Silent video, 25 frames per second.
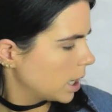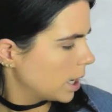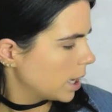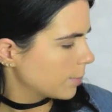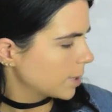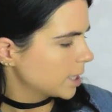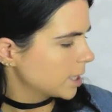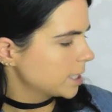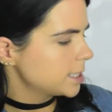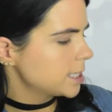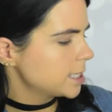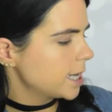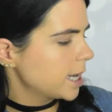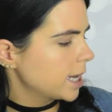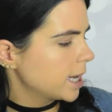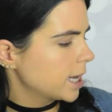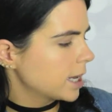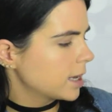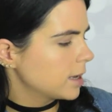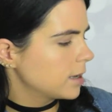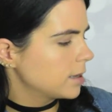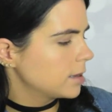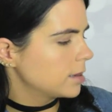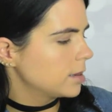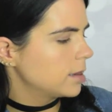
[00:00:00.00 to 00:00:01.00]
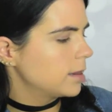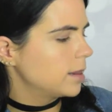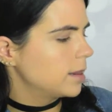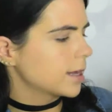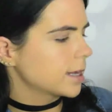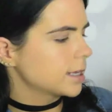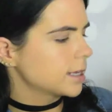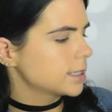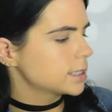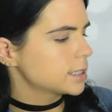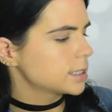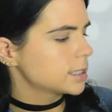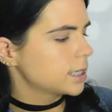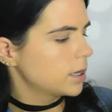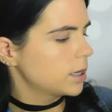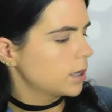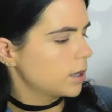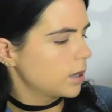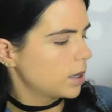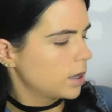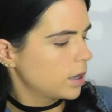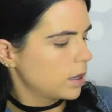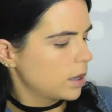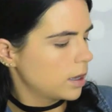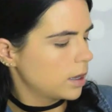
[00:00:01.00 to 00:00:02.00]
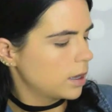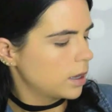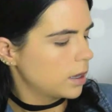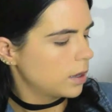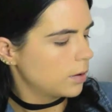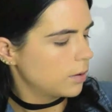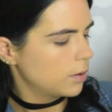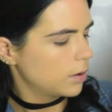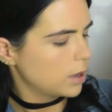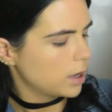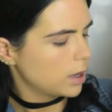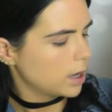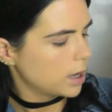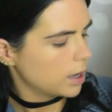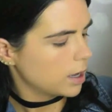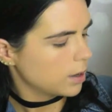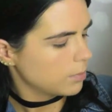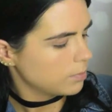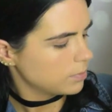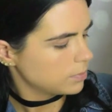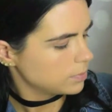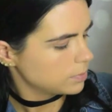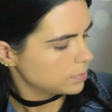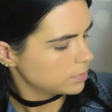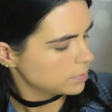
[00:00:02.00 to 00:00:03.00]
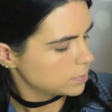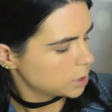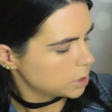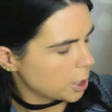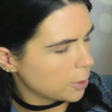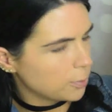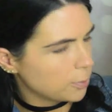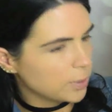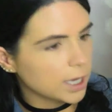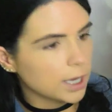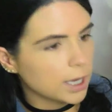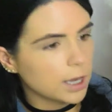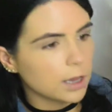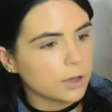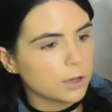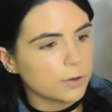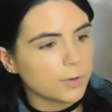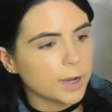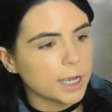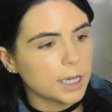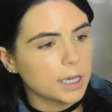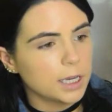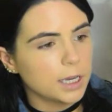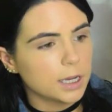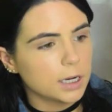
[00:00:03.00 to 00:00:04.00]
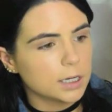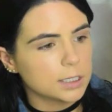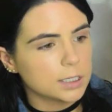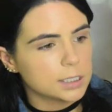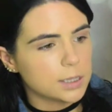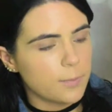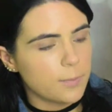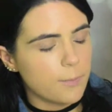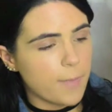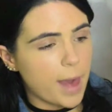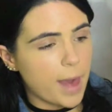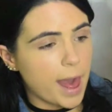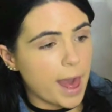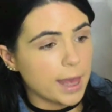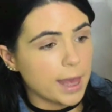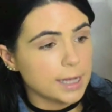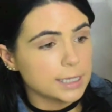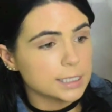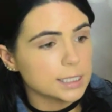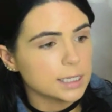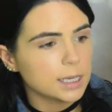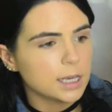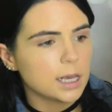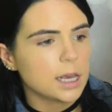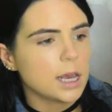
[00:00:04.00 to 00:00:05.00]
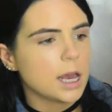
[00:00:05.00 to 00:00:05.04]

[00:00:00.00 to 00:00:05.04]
I'm going to take this taupey color right here. It's a matte.